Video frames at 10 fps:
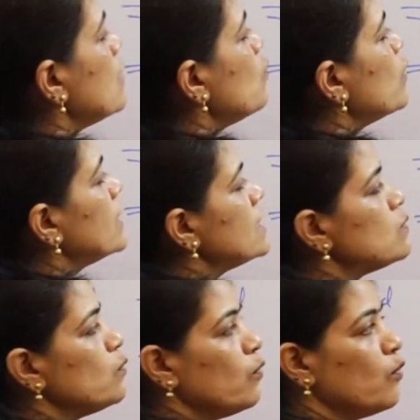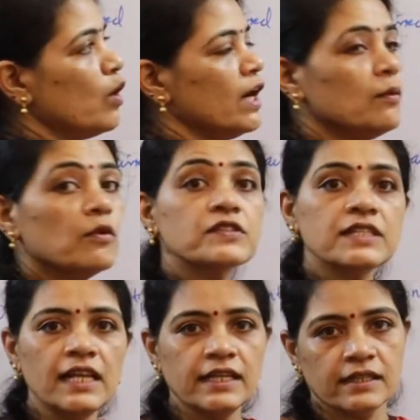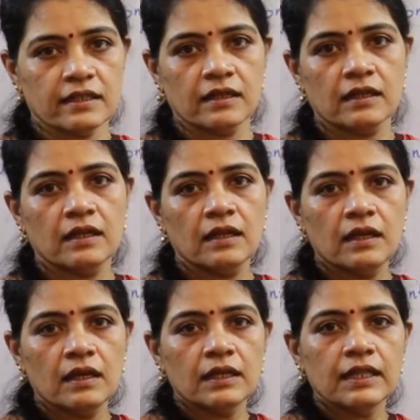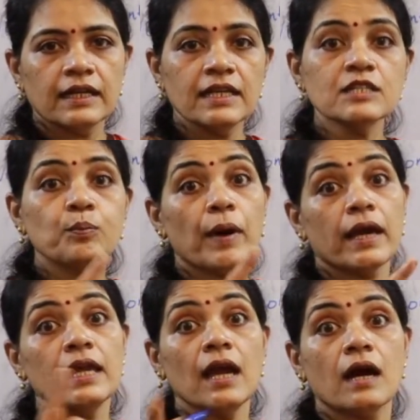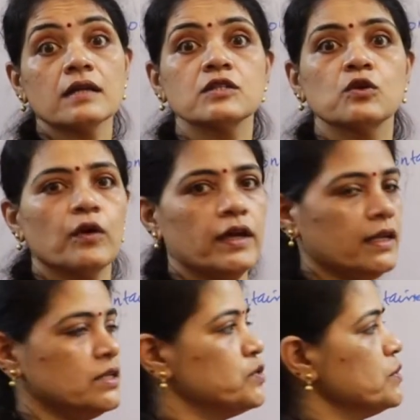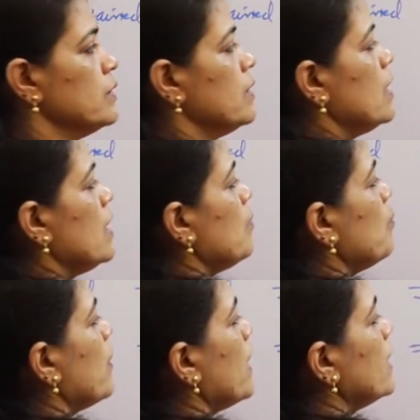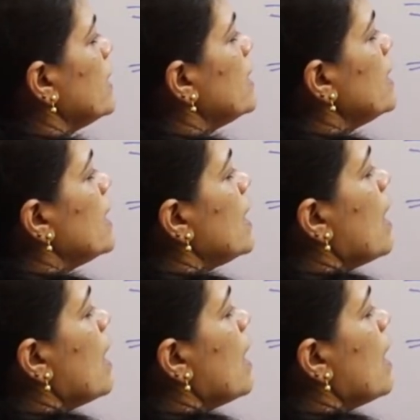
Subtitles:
what is volume of cylinder? That is pi r square h. Pi